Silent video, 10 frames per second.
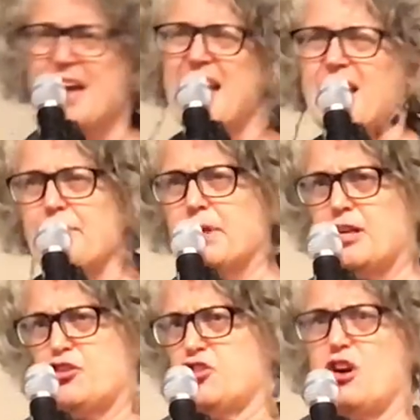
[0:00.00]
And I'm
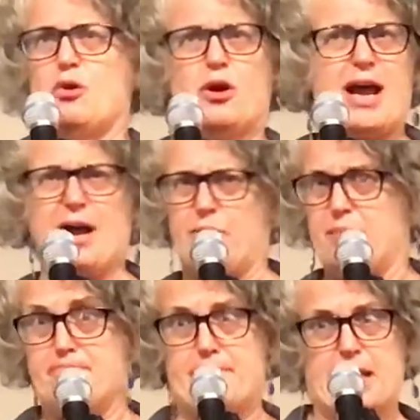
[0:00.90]
gonna show her how
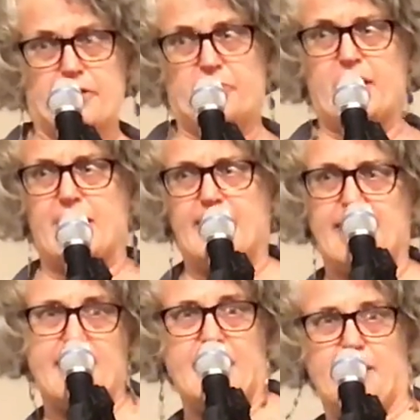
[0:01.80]
amazing I
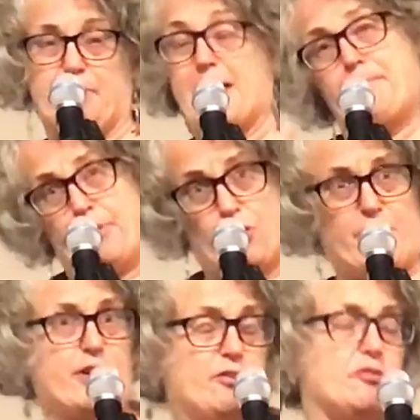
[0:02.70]
am at
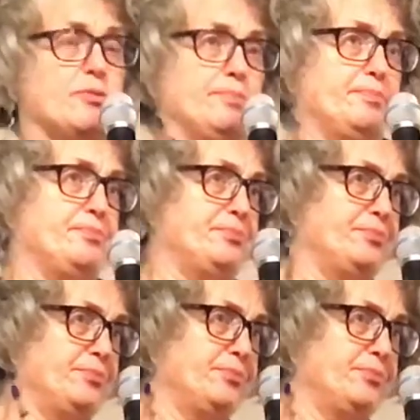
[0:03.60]
parties.